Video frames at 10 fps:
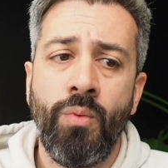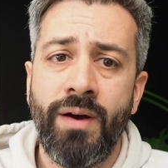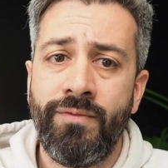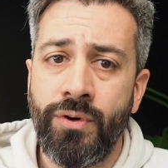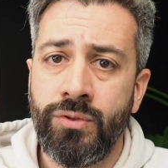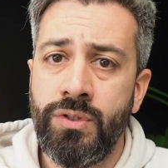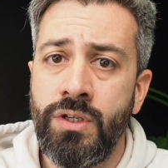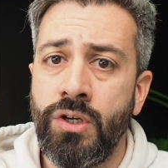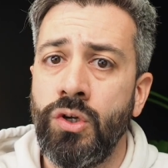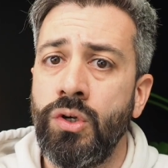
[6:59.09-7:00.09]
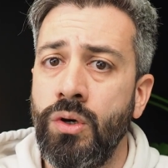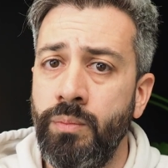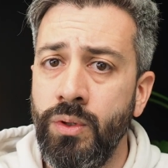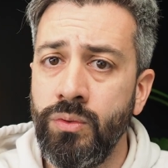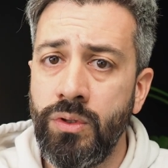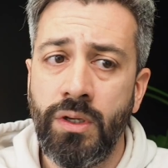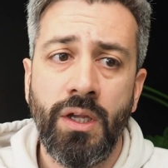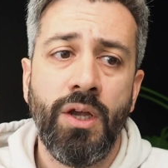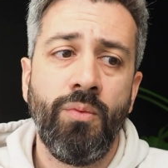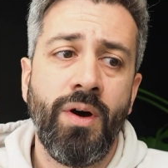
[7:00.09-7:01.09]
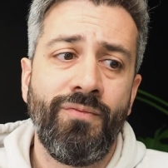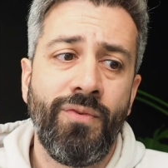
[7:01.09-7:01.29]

one focusing on compute, one